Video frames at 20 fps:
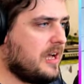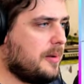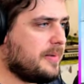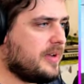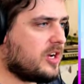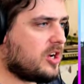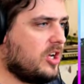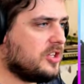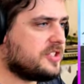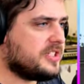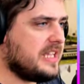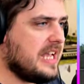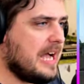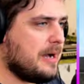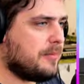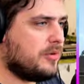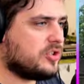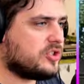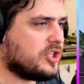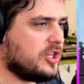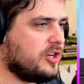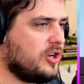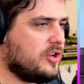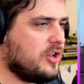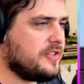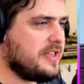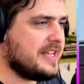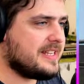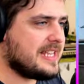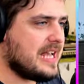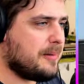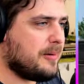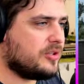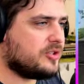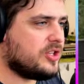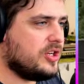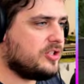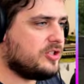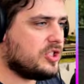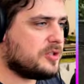I mean, I can't see Hamilton. Oh, no, there's
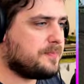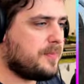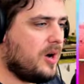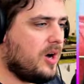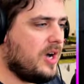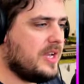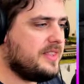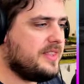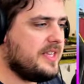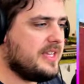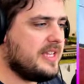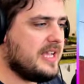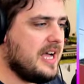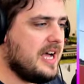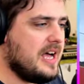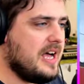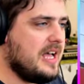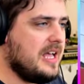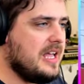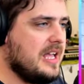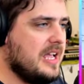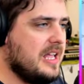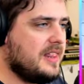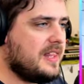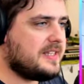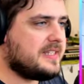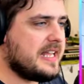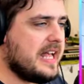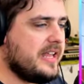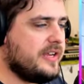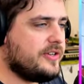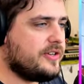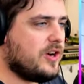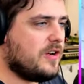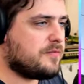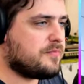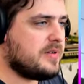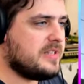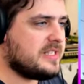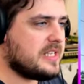Hamilton just behind the, uh, the tender
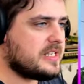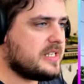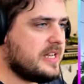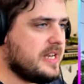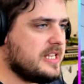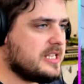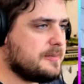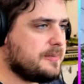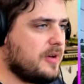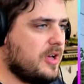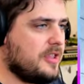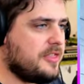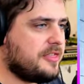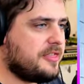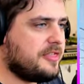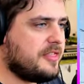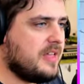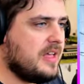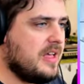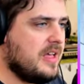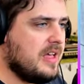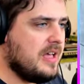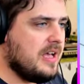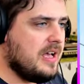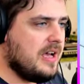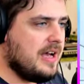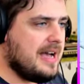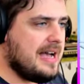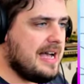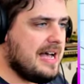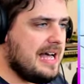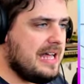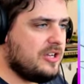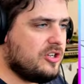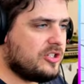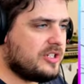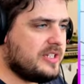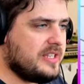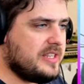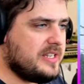of Princess Elizabeth. And
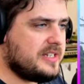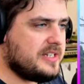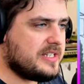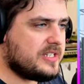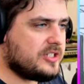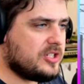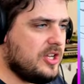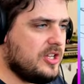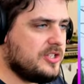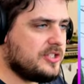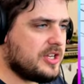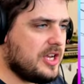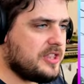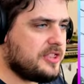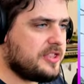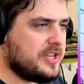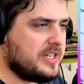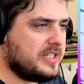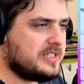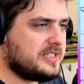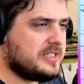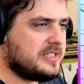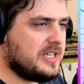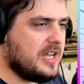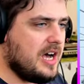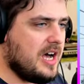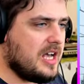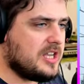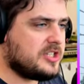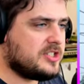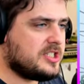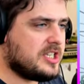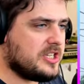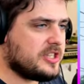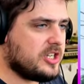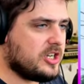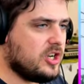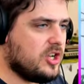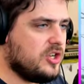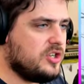uh, looking in the distance, I think uh,
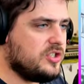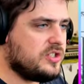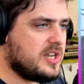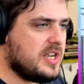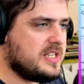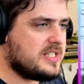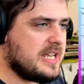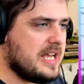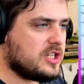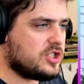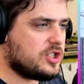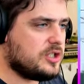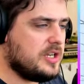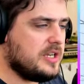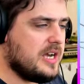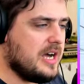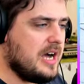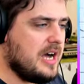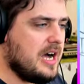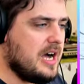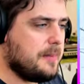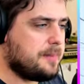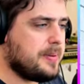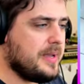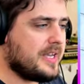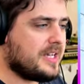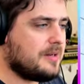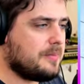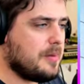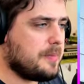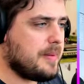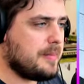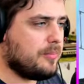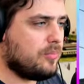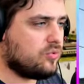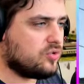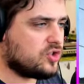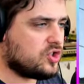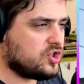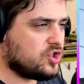Sutherland is actually uh, picking up a bit
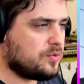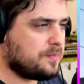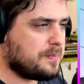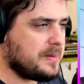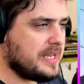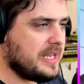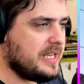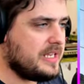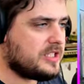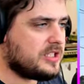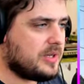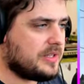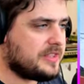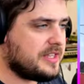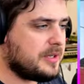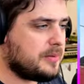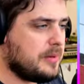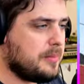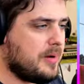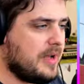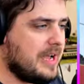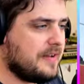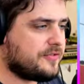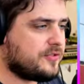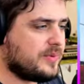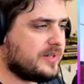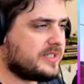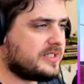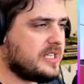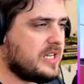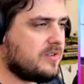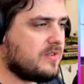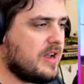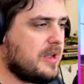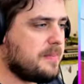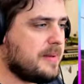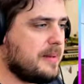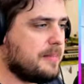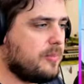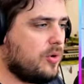more speed, so I think we might have to accelerate
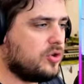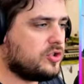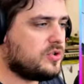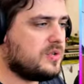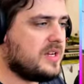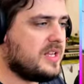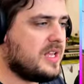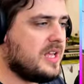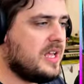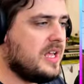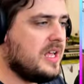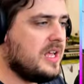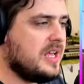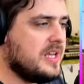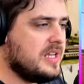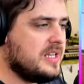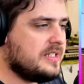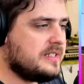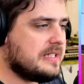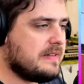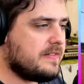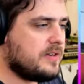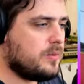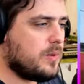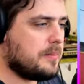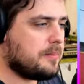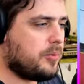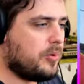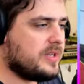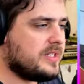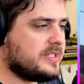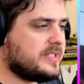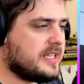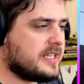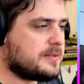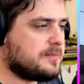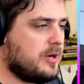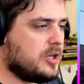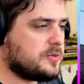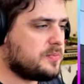a bit more, doing a
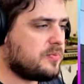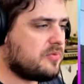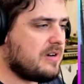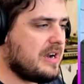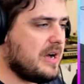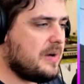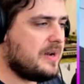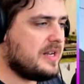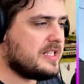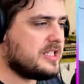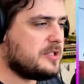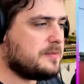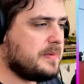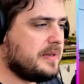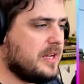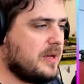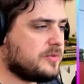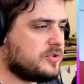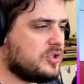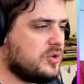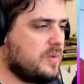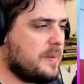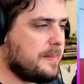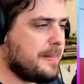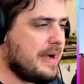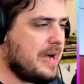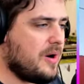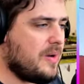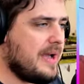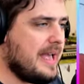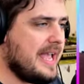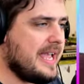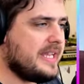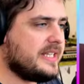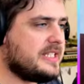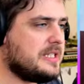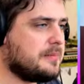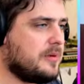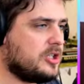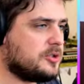71.6 miles per hour. Let's speed up to about
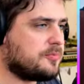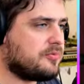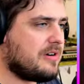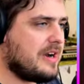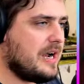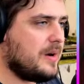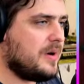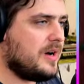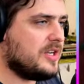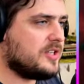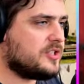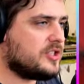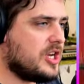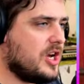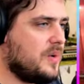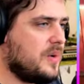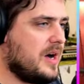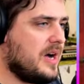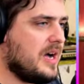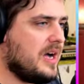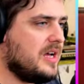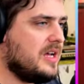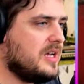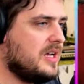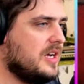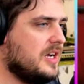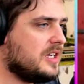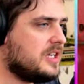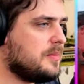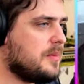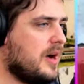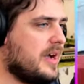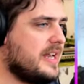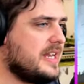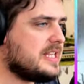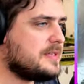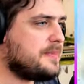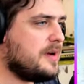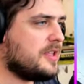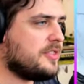80 miles per hour. So, uh, goodbye,
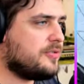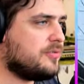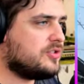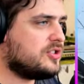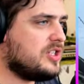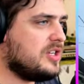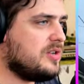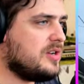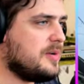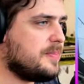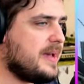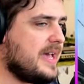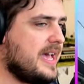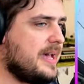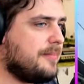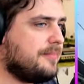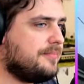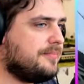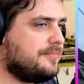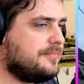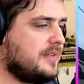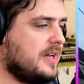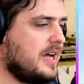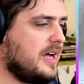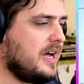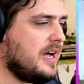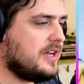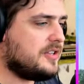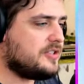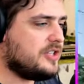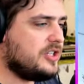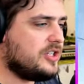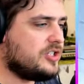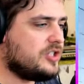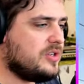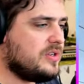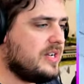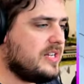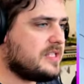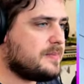Elizabeth. We'll see you in a bit. Uh, I'll see you
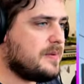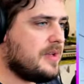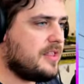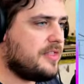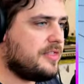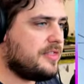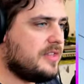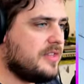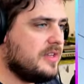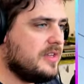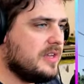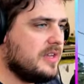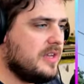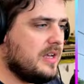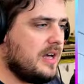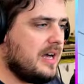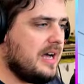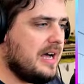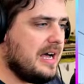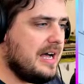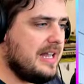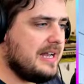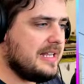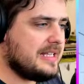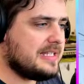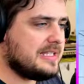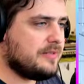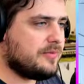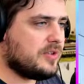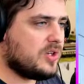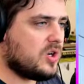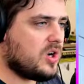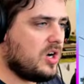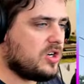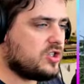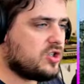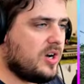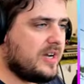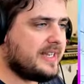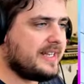soon, Elizabeth. Uh, let's see if we can
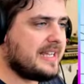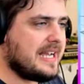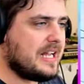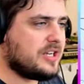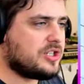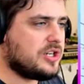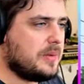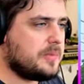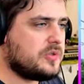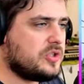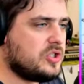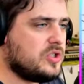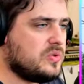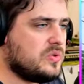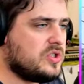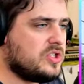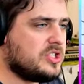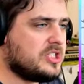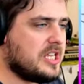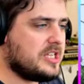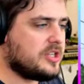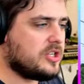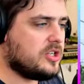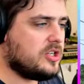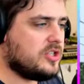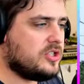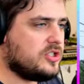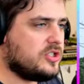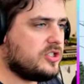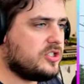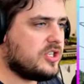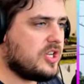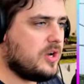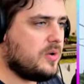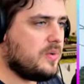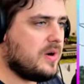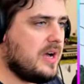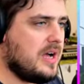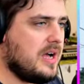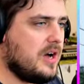try and catch up to Sutherland.
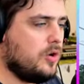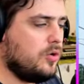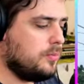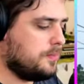So, uh, oh,